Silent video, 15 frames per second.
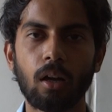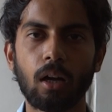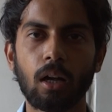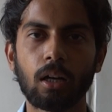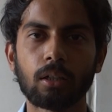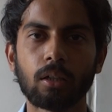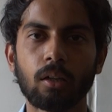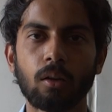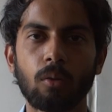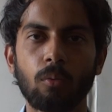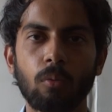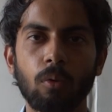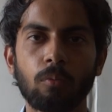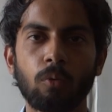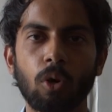and
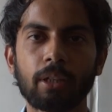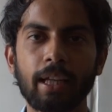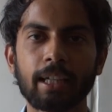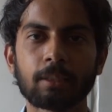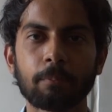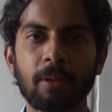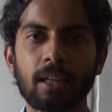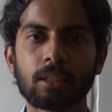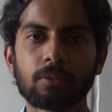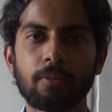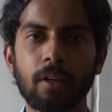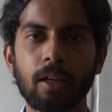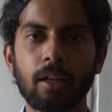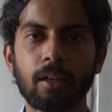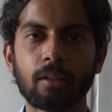what aspects
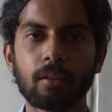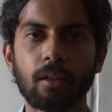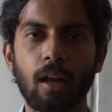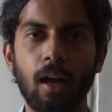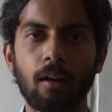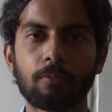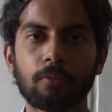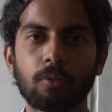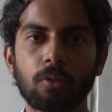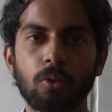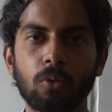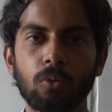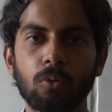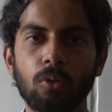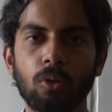we have to
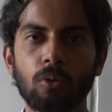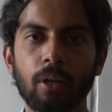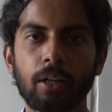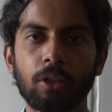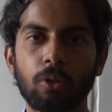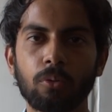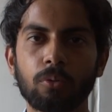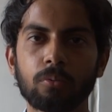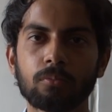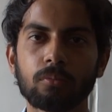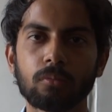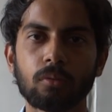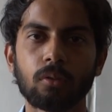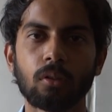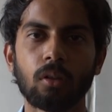look into
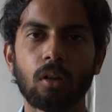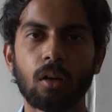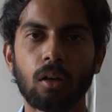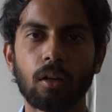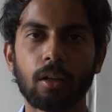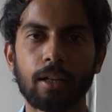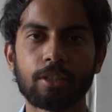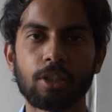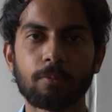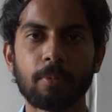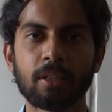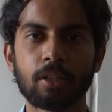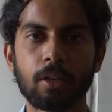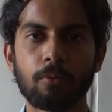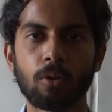
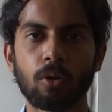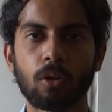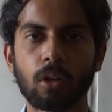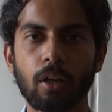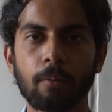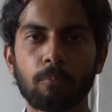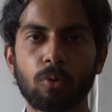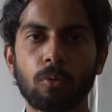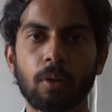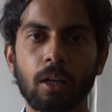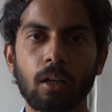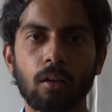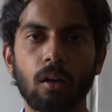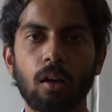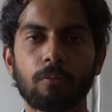HSBC for
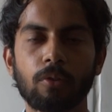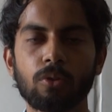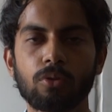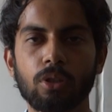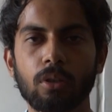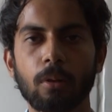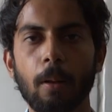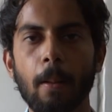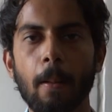improving our future.